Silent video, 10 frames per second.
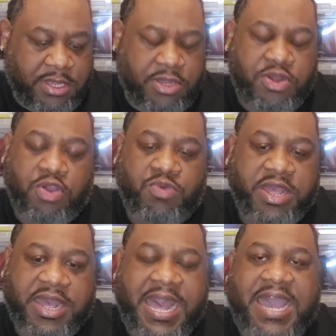You
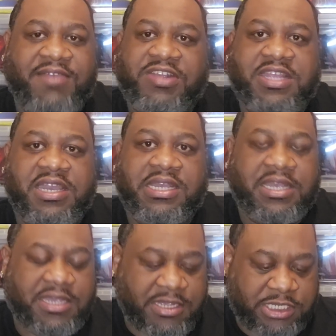know how everything
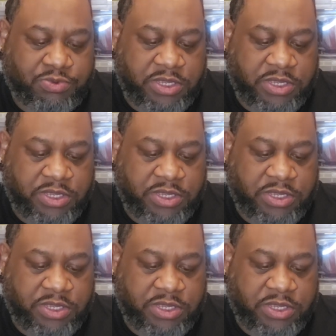is